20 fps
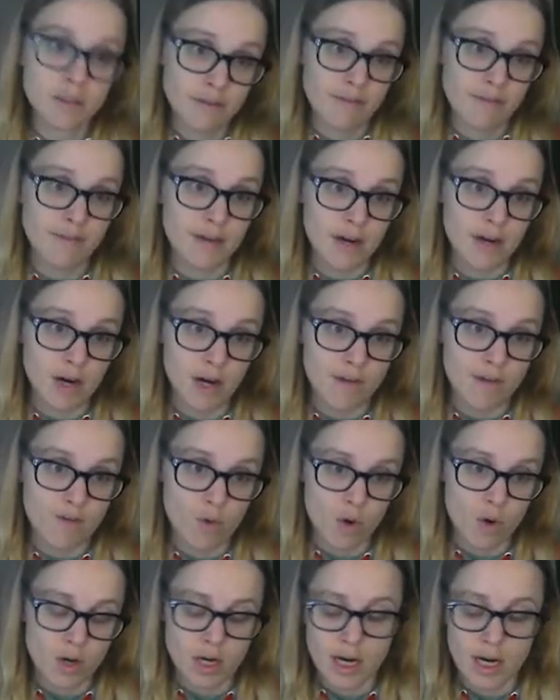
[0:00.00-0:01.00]
Very
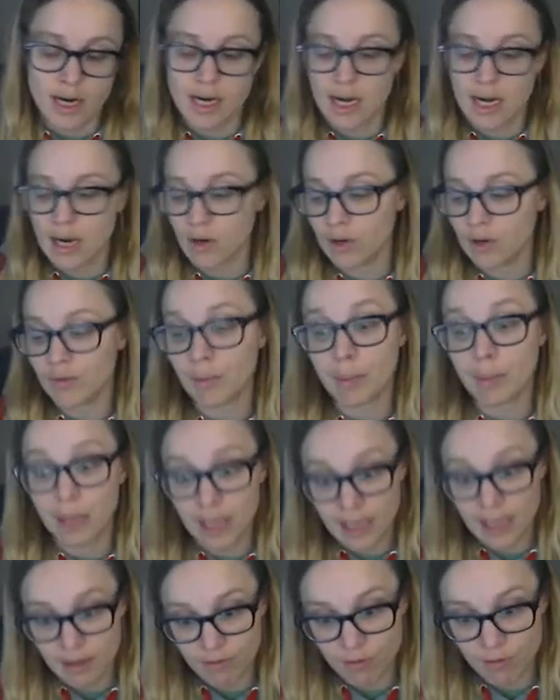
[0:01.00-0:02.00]
Fortnite. I don't even
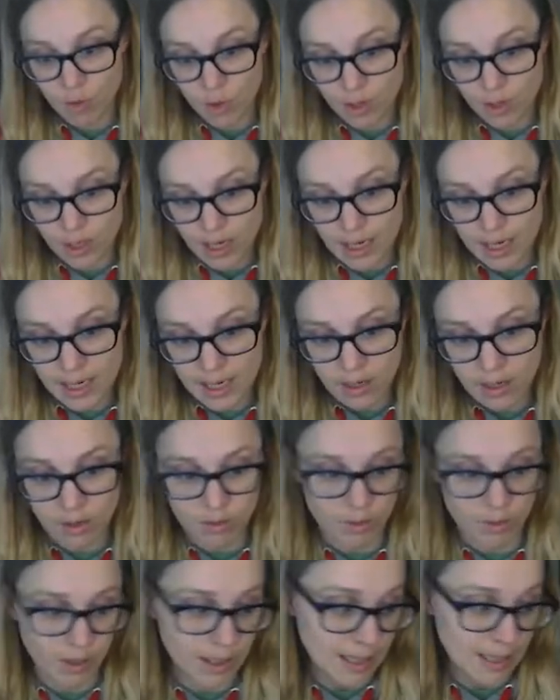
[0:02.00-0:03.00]
play Fortnite. I
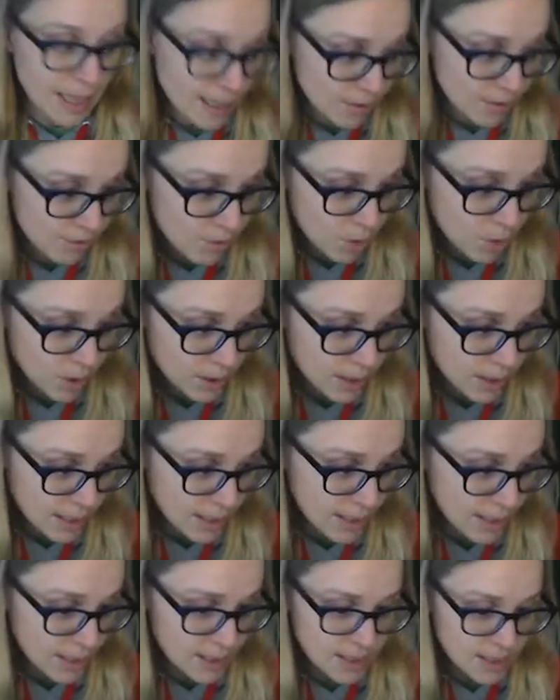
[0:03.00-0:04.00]
don't really like
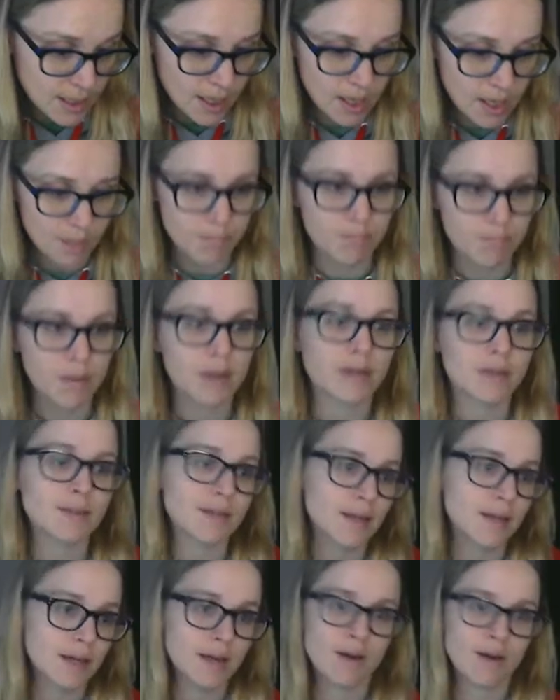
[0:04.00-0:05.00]
Fortnite. But
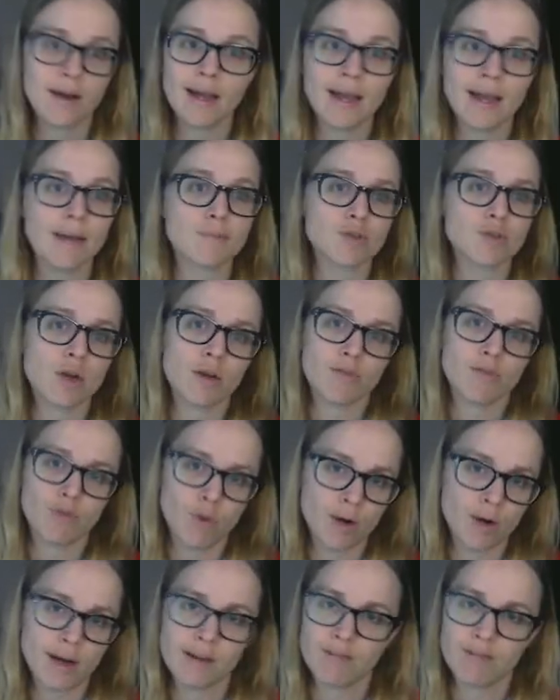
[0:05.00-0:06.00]
here I am drawing
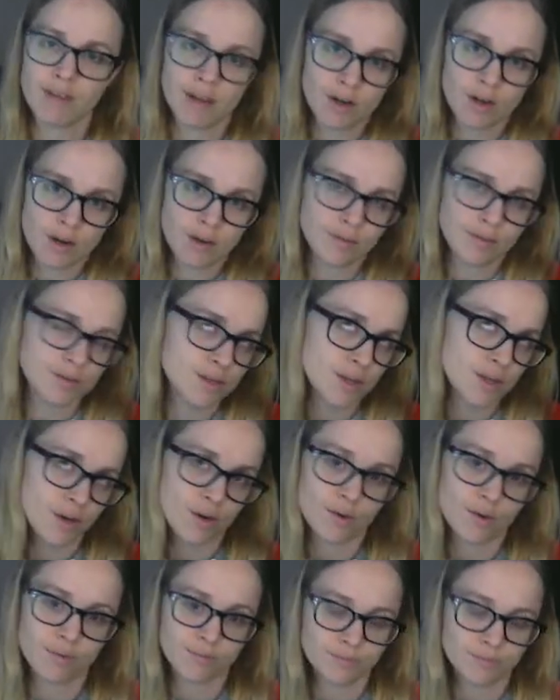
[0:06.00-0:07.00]
Fortnite fan art.
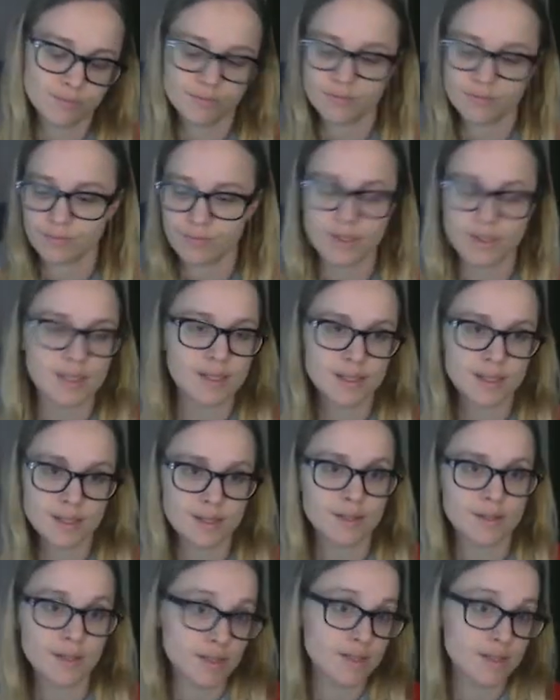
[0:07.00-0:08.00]
So this
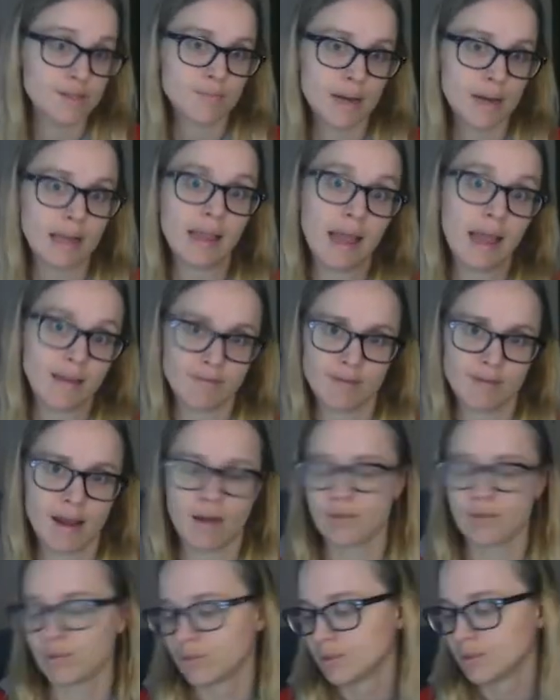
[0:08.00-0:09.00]
is my life
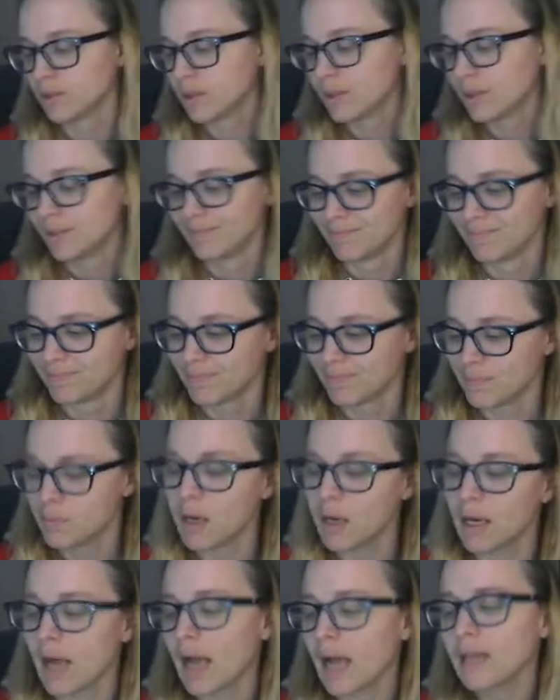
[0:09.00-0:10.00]
now.
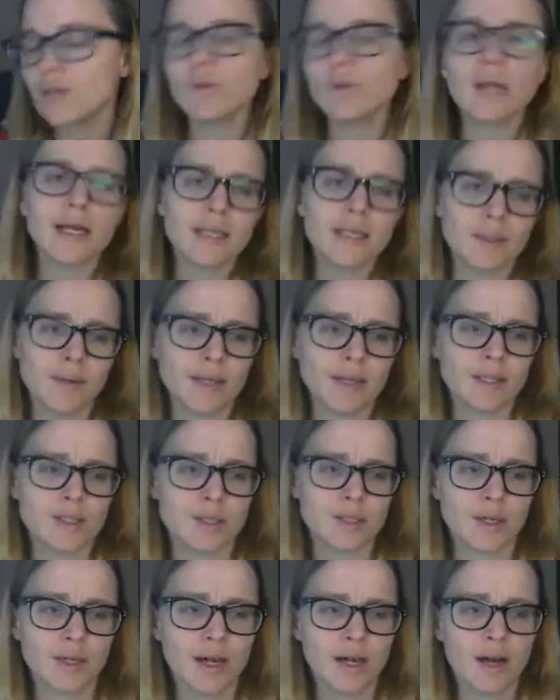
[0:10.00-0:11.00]
But I do like the way this
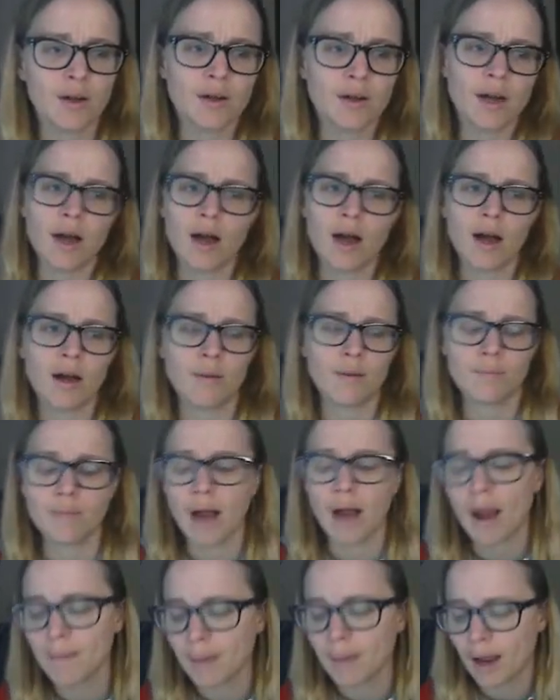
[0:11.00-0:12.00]
turned out.
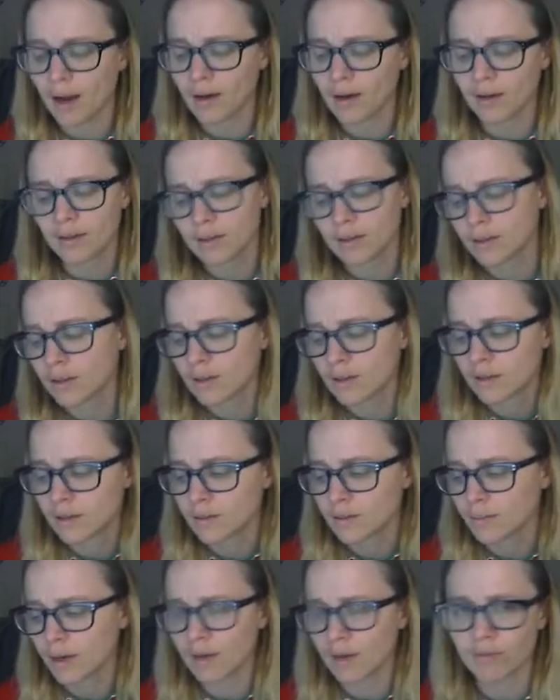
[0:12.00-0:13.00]
I'm not
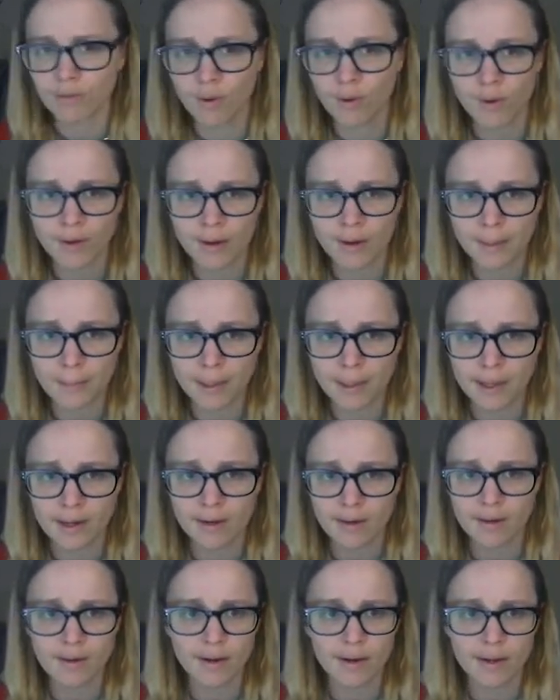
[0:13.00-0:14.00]
a Fortnite
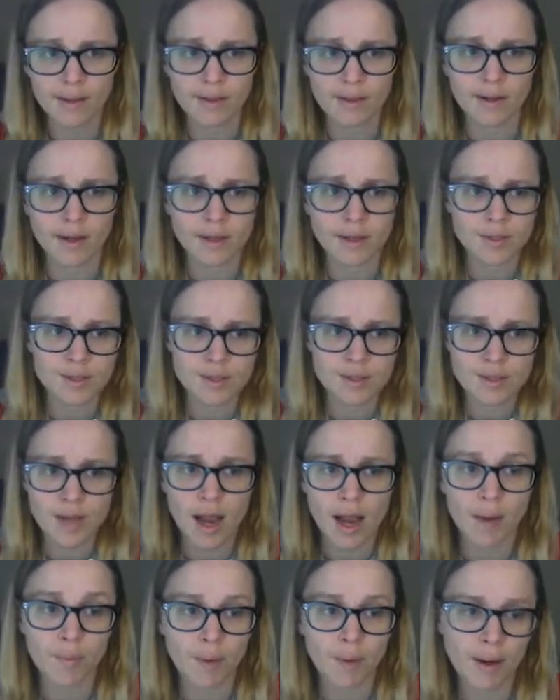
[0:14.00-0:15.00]
player or anything.
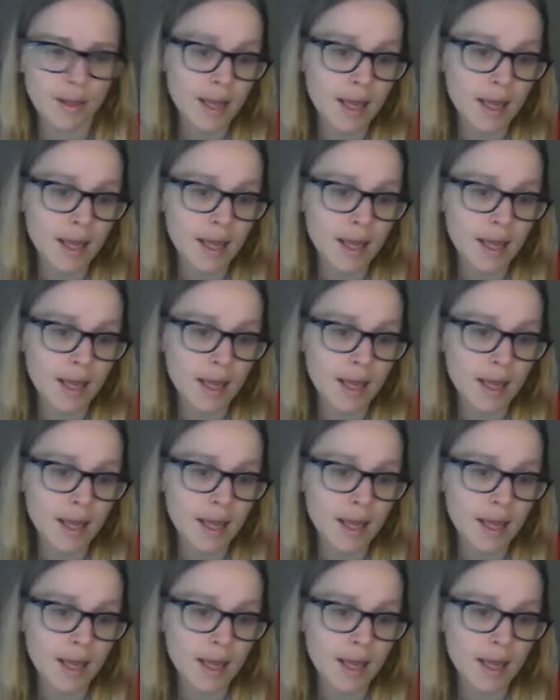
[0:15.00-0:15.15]
I